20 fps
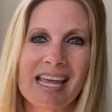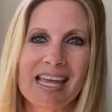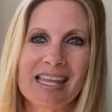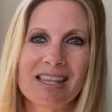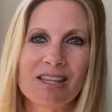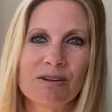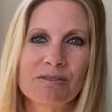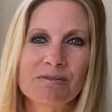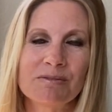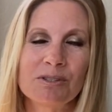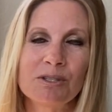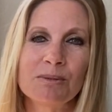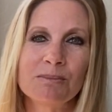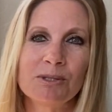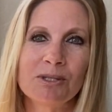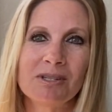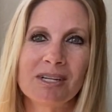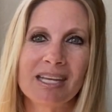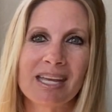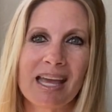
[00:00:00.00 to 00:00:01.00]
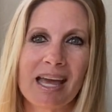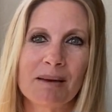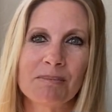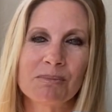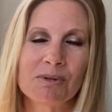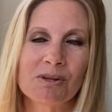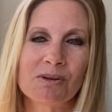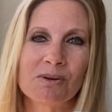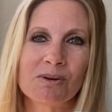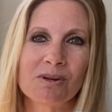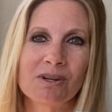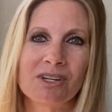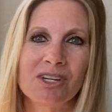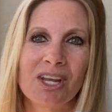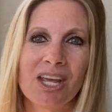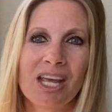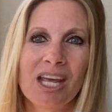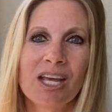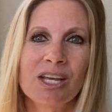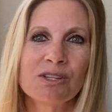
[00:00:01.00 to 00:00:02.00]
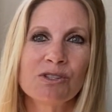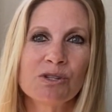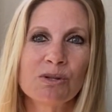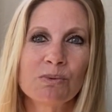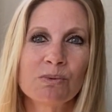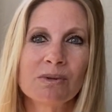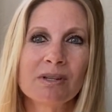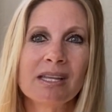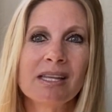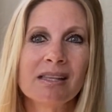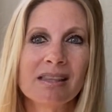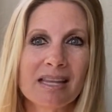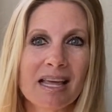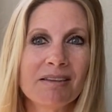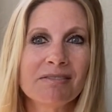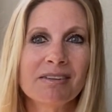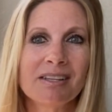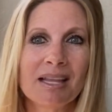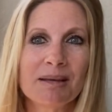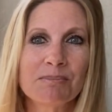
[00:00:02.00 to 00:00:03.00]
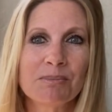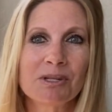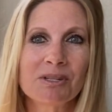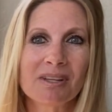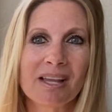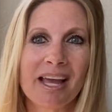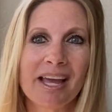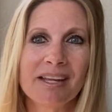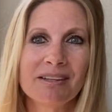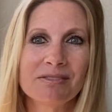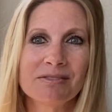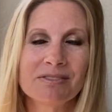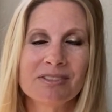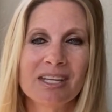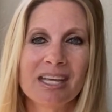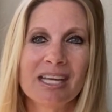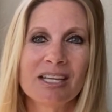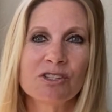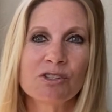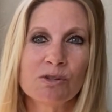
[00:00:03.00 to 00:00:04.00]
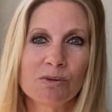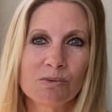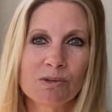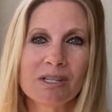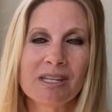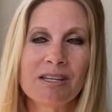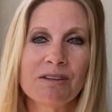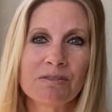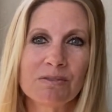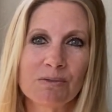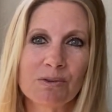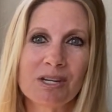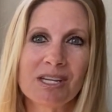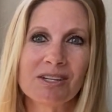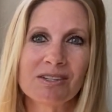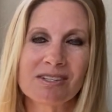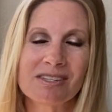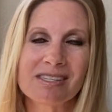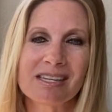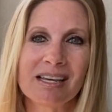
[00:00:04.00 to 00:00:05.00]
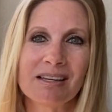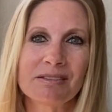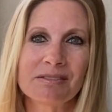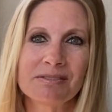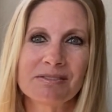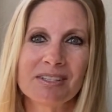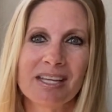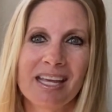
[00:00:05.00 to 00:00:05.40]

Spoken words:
and the full moon in Capricorn to really level up your life, to really free yourself,